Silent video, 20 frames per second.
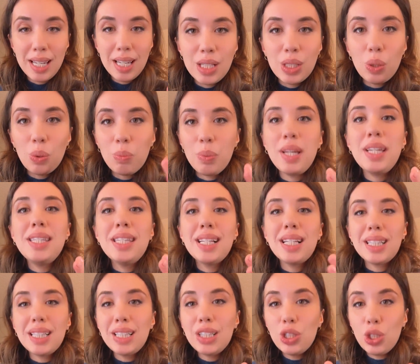So
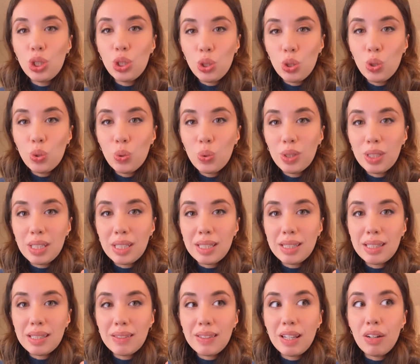basically it
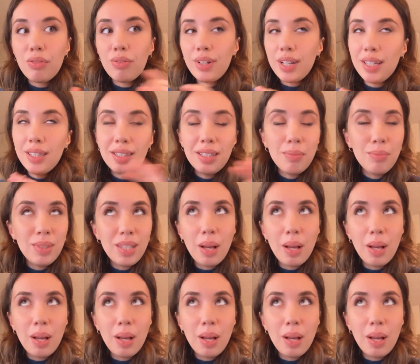chooses the random